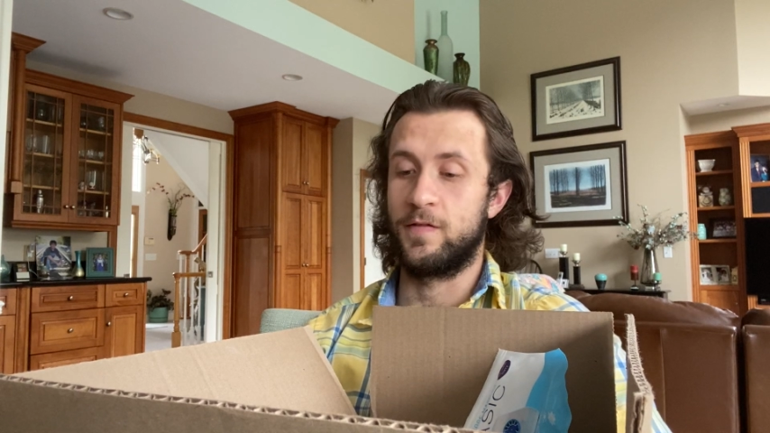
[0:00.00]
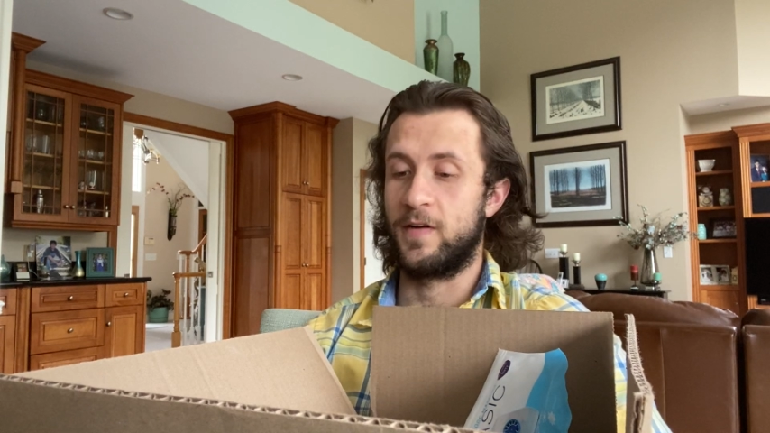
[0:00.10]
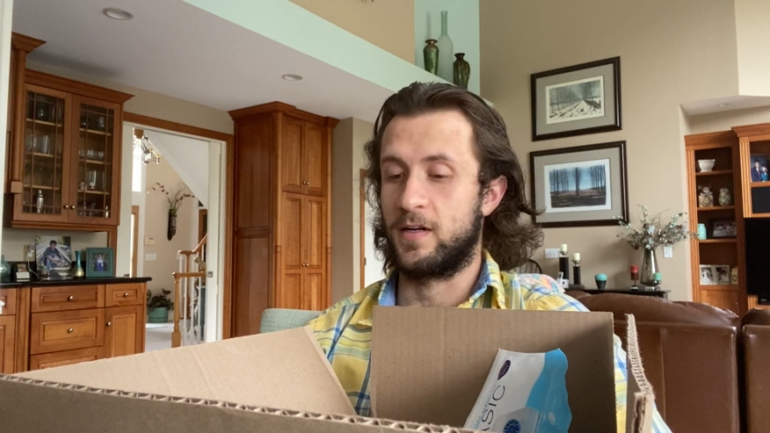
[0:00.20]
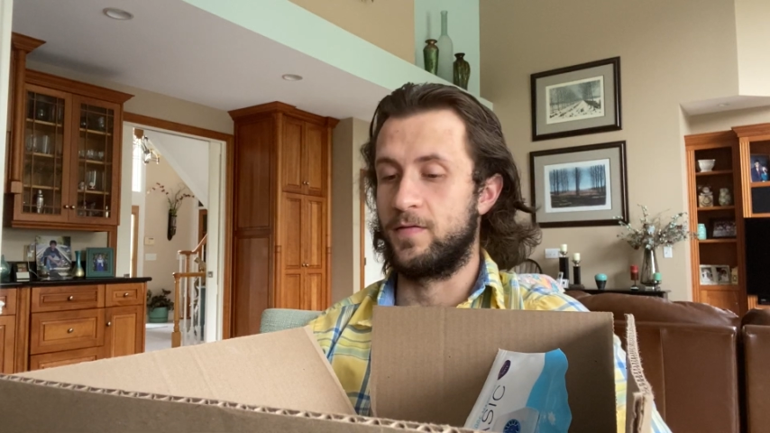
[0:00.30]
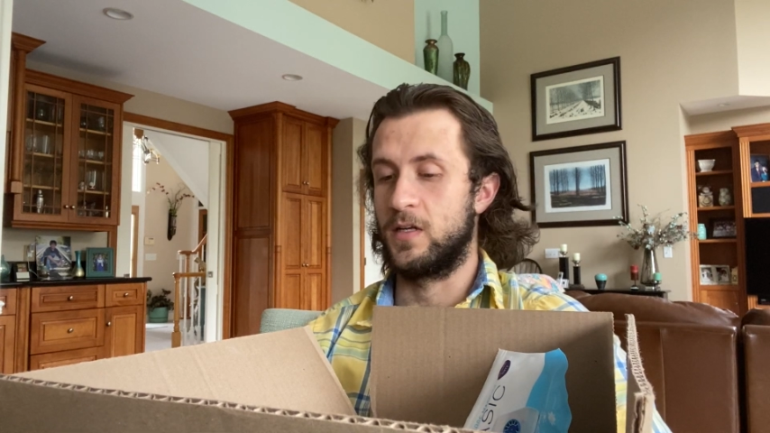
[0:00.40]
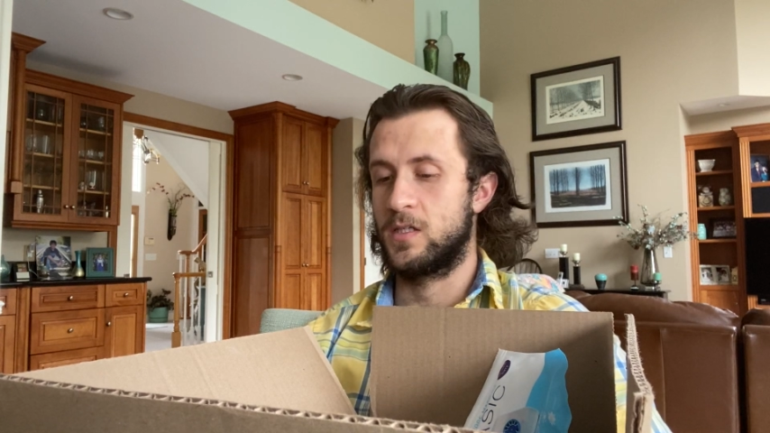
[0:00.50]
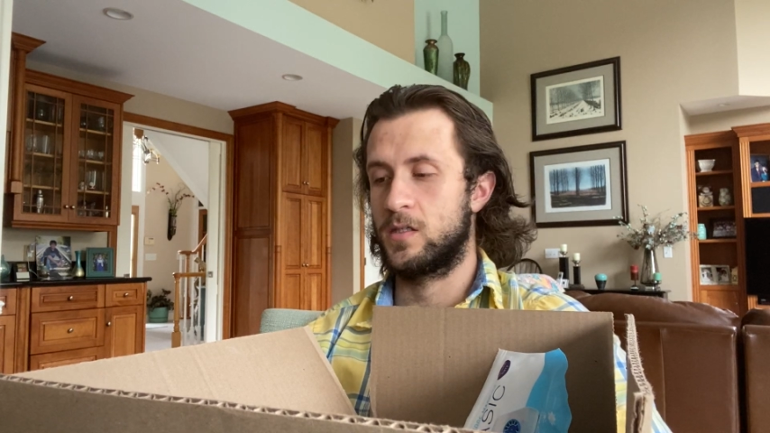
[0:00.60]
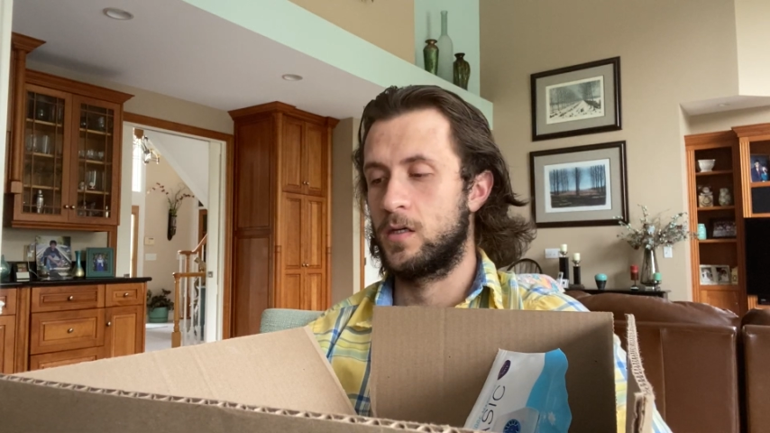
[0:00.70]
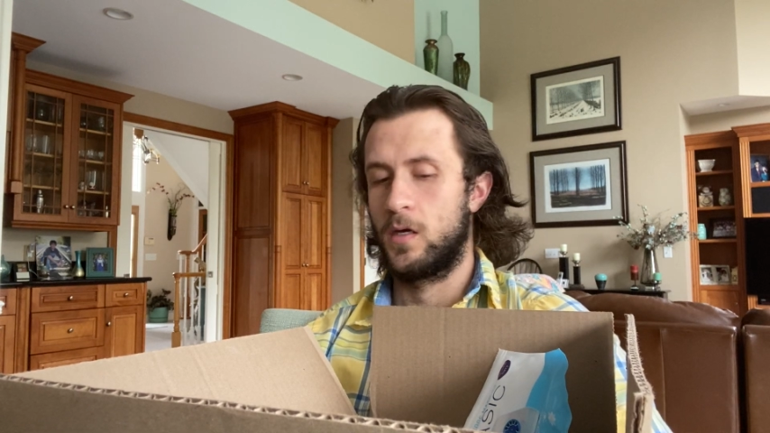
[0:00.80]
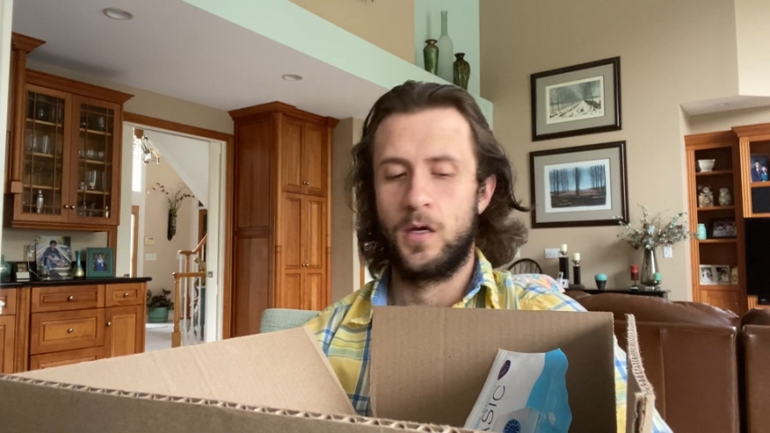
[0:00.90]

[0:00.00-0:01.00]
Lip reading: effectiveness.